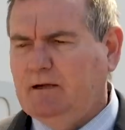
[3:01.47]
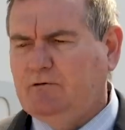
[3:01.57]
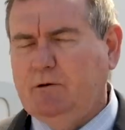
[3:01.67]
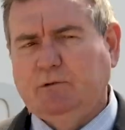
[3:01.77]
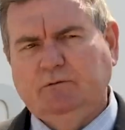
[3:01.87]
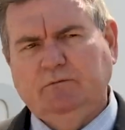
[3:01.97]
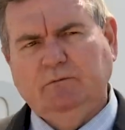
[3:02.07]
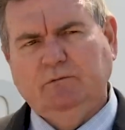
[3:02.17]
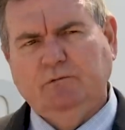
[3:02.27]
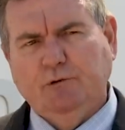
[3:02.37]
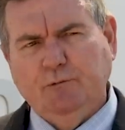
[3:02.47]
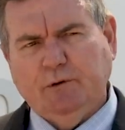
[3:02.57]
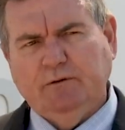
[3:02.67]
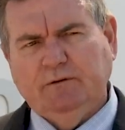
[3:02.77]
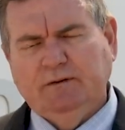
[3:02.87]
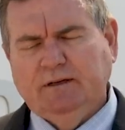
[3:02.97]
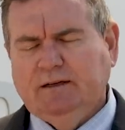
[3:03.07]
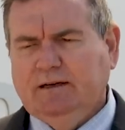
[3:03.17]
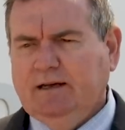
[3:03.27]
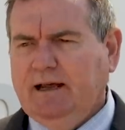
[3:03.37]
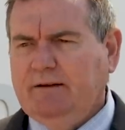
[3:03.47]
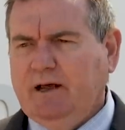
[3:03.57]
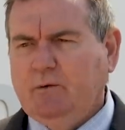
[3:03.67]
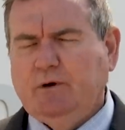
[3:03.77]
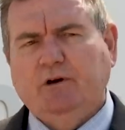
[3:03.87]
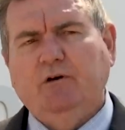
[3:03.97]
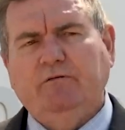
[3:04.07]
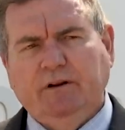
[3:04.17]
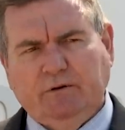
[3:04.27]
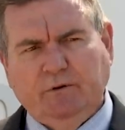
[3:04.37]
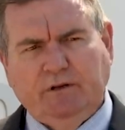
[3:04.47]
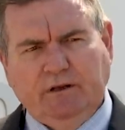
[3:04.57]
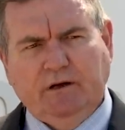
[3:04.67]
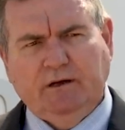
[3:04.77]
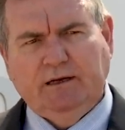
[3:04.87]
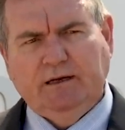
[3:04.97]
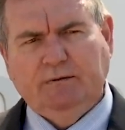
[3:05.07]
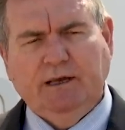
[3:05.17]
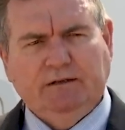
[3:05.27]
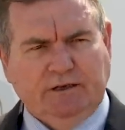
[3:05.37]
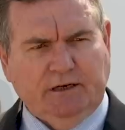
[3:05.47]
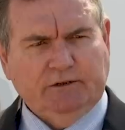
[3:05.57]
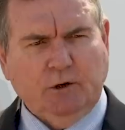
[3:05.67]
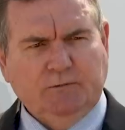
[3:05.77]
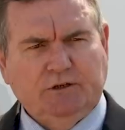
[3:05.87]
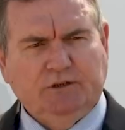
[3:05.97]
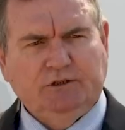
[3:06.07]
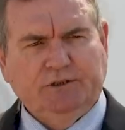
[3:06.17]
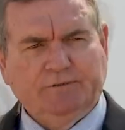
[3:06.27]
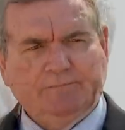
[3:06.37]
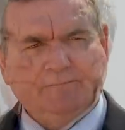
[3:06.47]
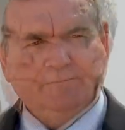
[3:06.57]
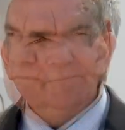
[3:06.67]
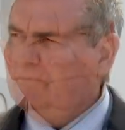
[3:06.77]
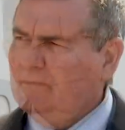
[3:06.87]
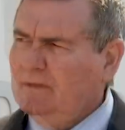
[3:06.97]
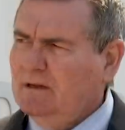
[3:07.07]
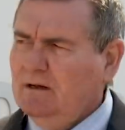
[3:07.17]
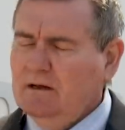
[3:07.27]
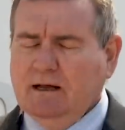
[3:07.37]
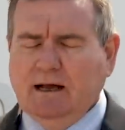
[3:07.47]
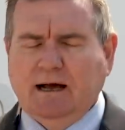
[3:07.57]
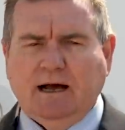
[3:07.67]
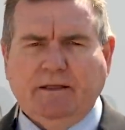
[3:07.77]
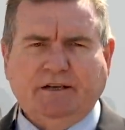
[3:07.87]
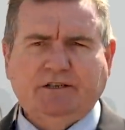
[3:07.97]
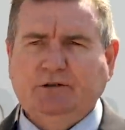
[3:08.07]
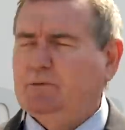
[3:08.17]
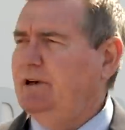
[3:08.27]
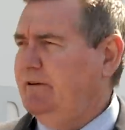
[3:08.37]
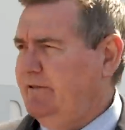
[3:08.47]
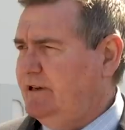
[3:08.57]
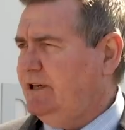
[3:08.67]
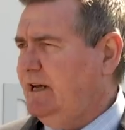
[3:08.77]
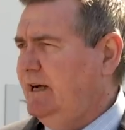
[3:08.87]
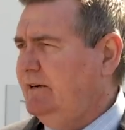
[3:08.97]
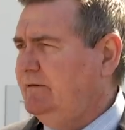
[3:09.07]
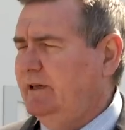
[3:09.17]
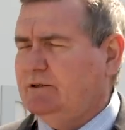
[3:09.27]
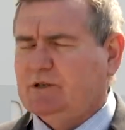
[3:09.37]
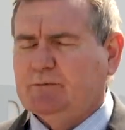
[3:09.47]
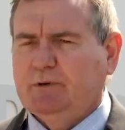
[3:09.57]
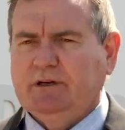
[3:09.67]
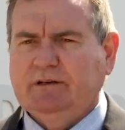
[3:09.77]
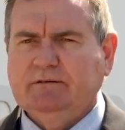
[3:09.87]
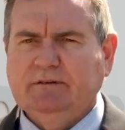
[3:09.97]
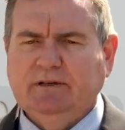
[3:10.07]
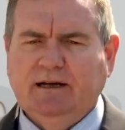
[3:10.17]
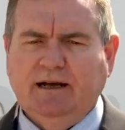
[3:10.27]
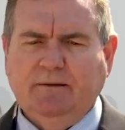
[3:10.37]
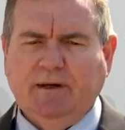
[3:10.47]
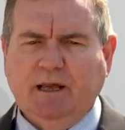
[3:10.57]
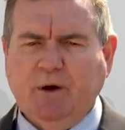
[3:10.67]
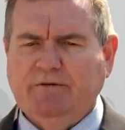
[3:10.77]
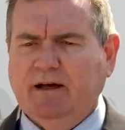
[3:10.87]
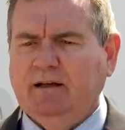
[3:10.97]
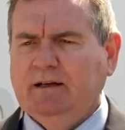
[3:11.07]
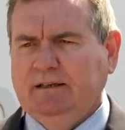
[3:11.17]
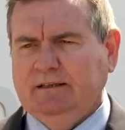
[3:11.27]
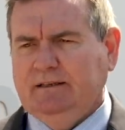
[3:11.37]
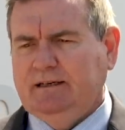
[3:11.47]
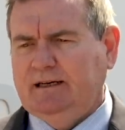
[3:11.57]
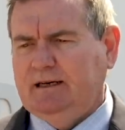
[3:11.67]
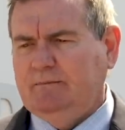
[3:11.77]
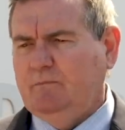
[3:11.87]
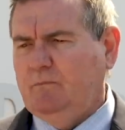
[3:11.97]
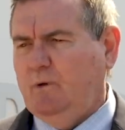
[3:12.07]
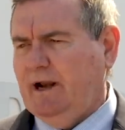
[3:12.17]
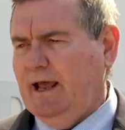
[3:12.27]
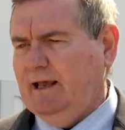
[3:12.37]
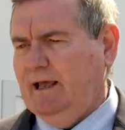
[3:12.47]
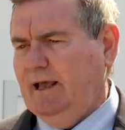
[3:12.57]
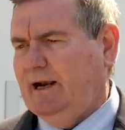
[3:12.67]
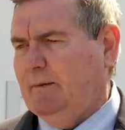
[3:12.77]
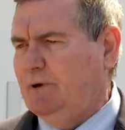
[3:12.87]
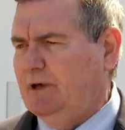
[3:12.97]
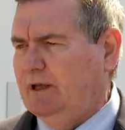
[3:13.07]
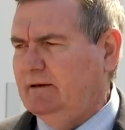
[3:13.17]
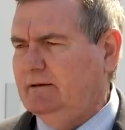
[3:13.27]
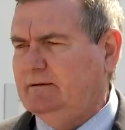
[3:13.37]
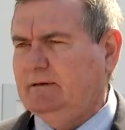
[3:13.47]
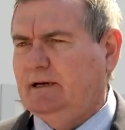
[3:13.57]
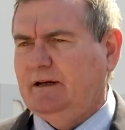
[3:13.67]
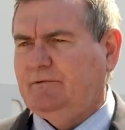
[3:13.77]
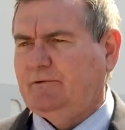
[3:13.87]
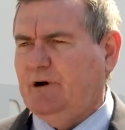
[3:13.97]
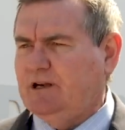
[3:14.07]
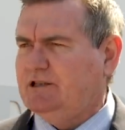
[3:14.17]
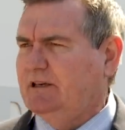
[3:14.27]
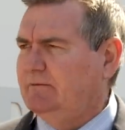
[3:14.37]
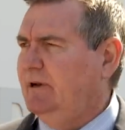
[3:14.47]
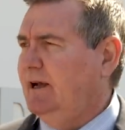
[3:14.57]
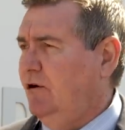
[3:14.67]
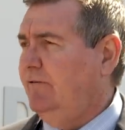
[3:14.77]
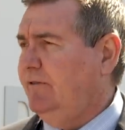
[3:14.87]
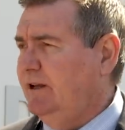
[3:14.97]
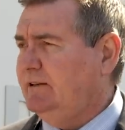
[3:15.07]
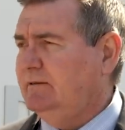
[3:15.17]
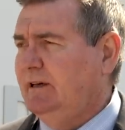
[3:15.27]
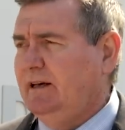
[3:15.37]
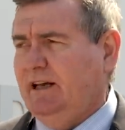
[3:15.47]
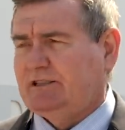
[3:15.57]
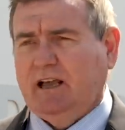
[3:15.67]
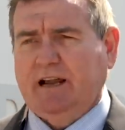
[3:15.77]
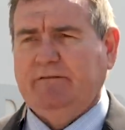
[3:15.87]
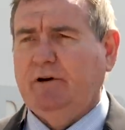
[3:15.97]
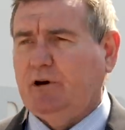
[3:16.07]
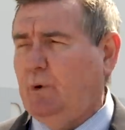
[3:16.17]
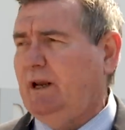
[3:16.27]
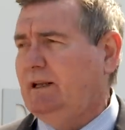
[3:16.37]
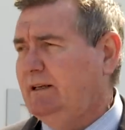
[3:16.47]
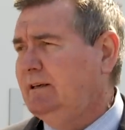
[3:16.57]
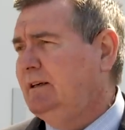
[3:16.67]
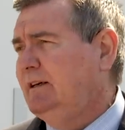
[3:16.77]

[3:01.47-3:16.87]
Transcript: a criminal group and they were in conflict with the uh, Bandidos OMCG. Uh, that's still being investigated as we speak. Um, however, um, what ended up being uh, threats and a conflict escalated very quickly